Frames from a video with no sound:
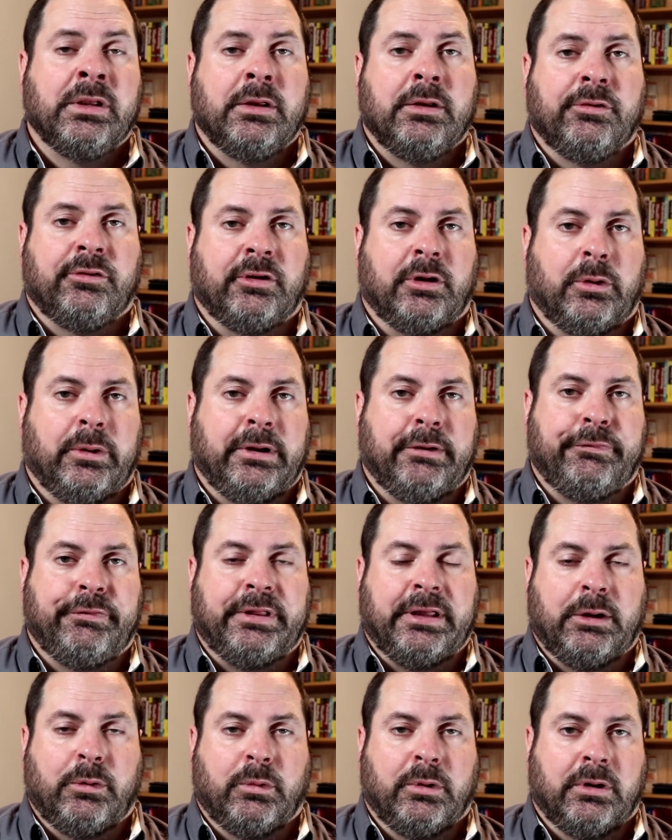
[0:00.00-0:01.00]
So if
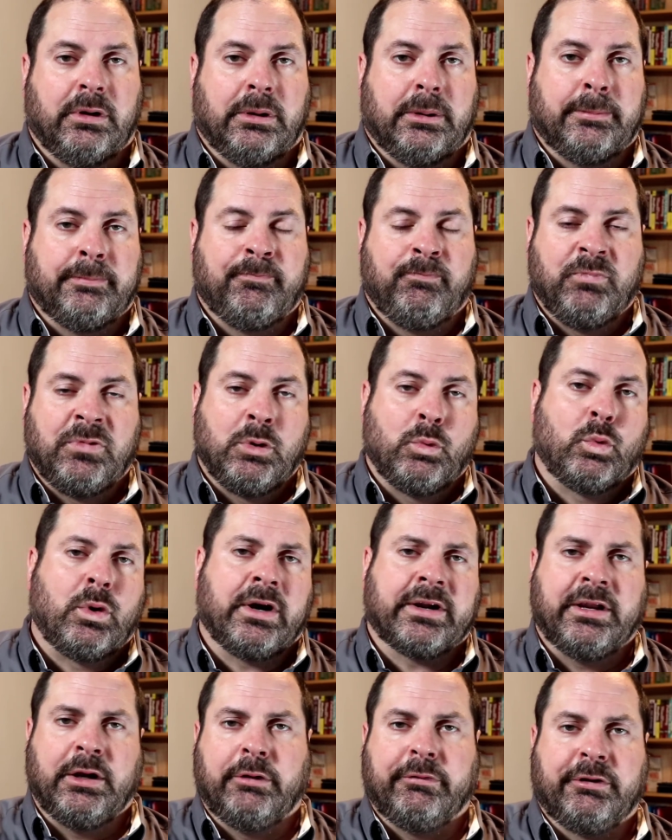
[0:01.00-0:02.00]
they were
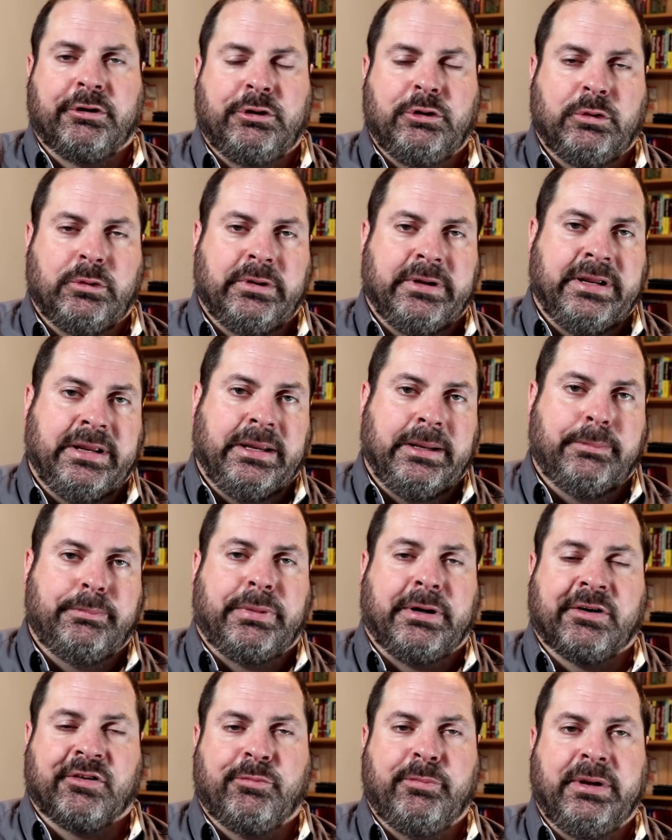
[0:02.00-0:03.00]
walking over to a
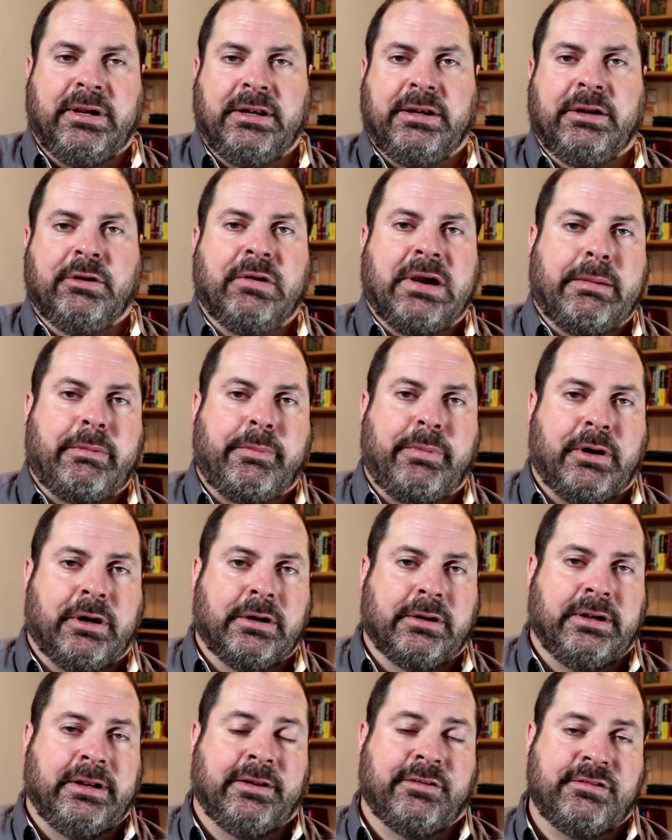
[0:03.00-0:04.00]
parts bin to grab a
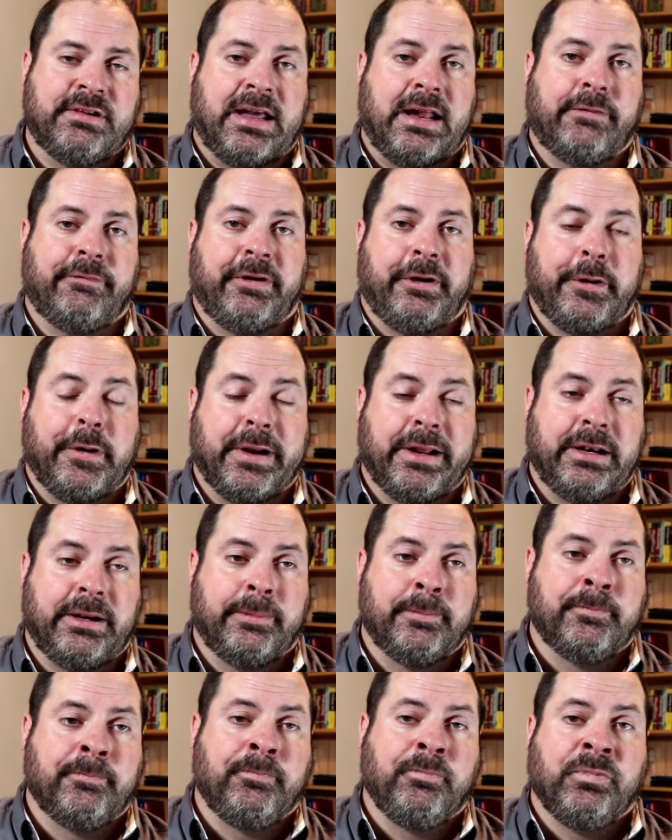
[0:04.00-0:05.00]
part, it's non-value added.
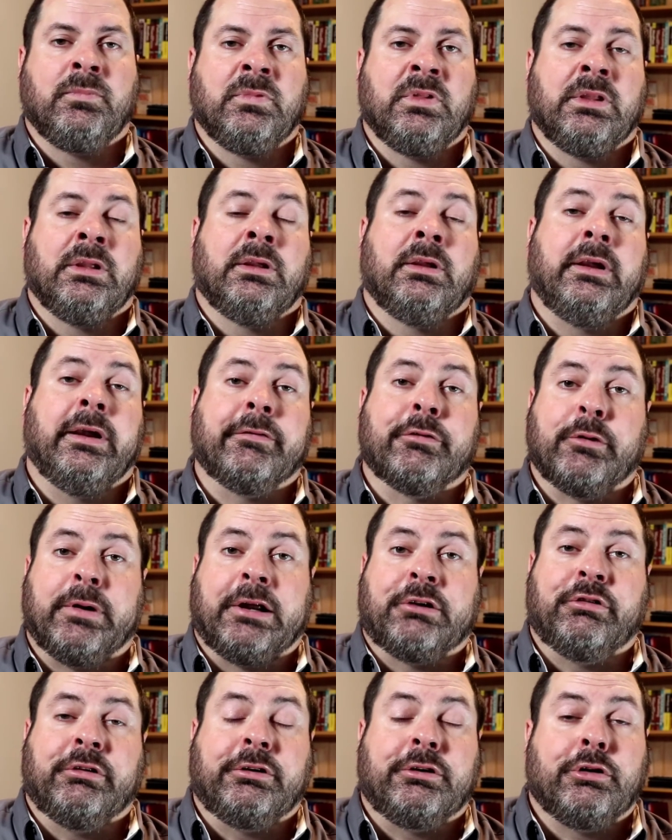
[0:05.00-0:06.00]
If they're
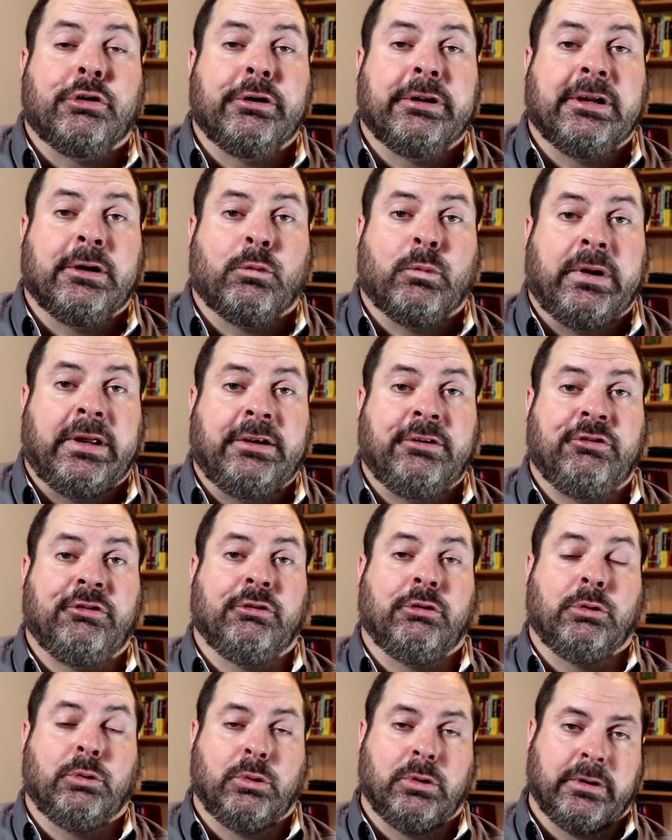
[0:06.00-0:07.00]
actually turning a
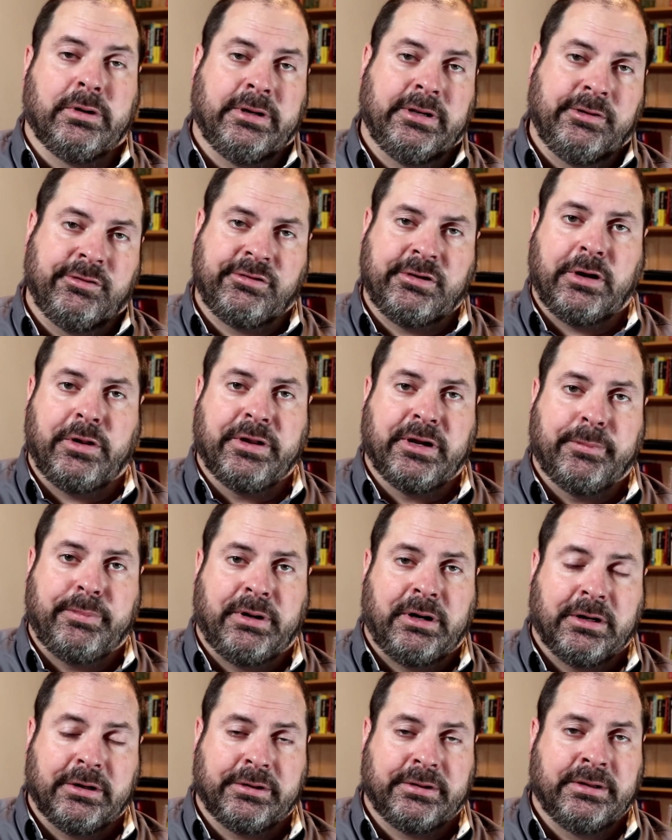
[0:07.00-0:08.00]
wrench or installing a
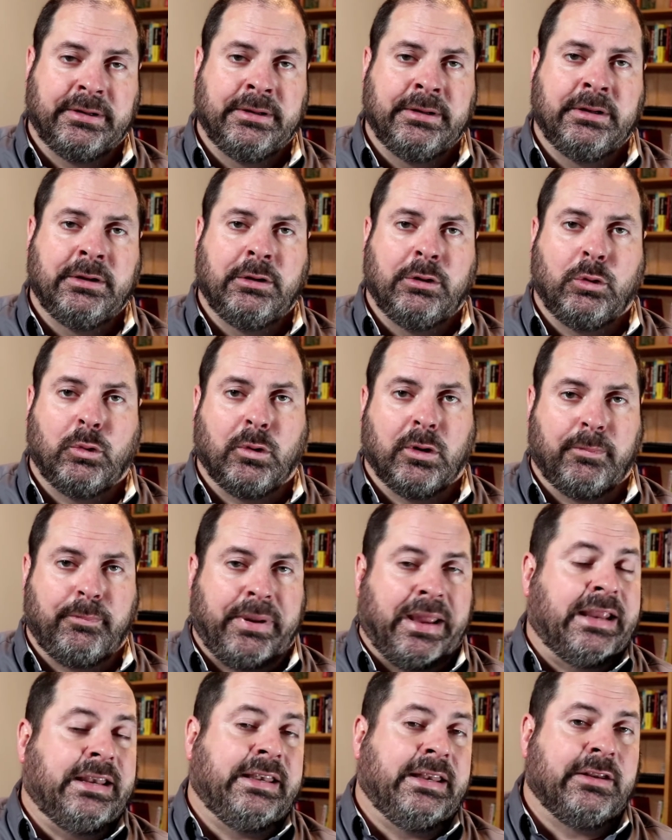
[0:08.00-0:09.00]
part or
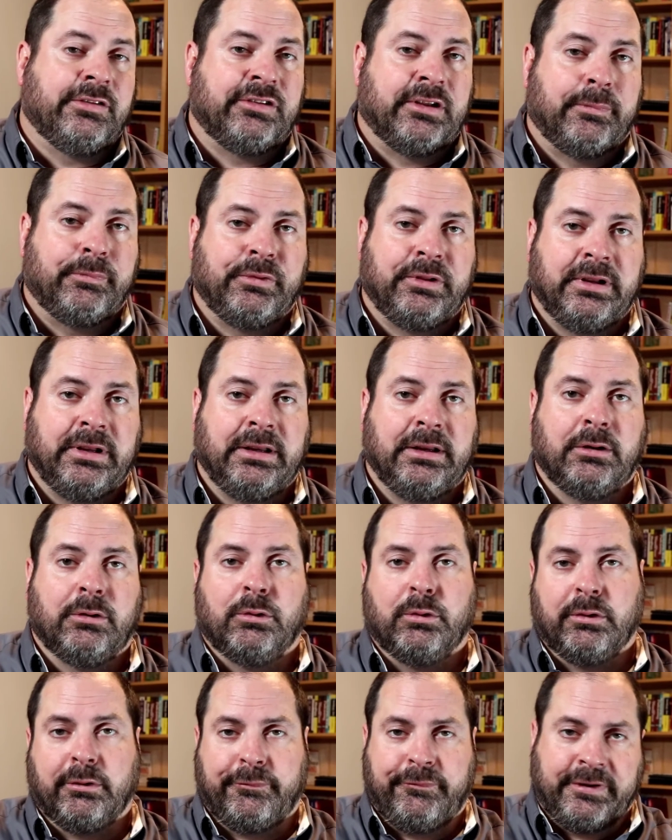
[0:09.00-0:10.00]
painting something
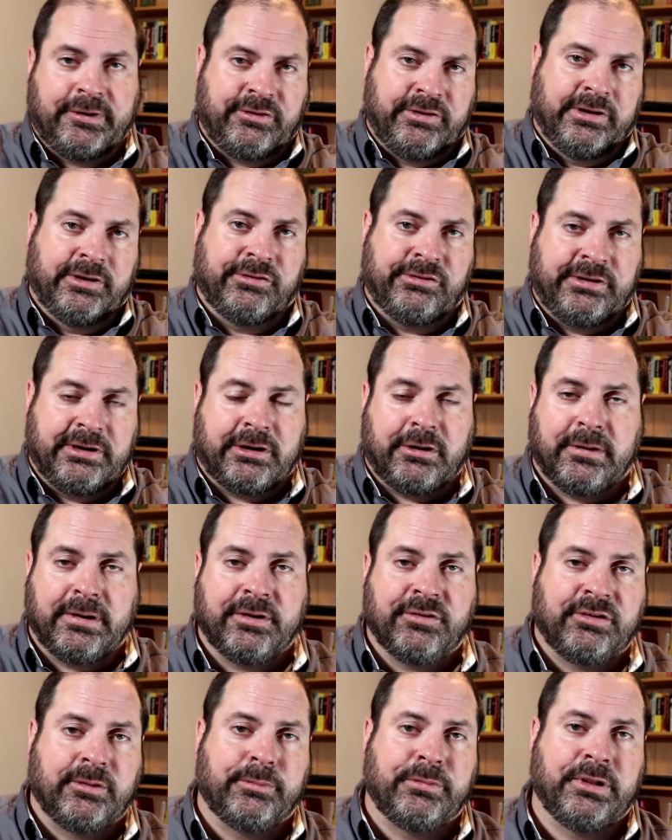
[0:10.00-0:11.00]
or fixing a sticker
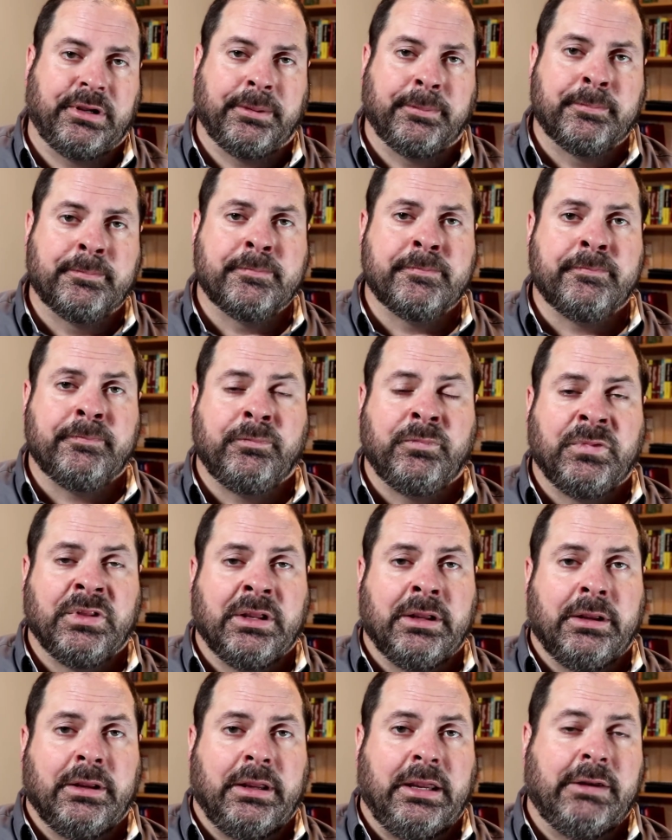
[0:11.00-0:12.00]
on something,
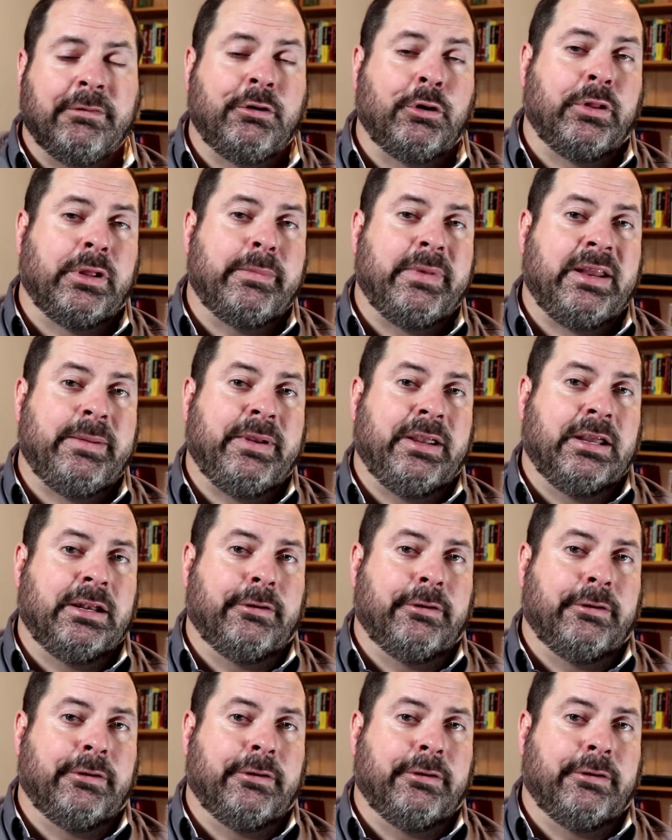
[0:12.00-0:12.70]
even though they may be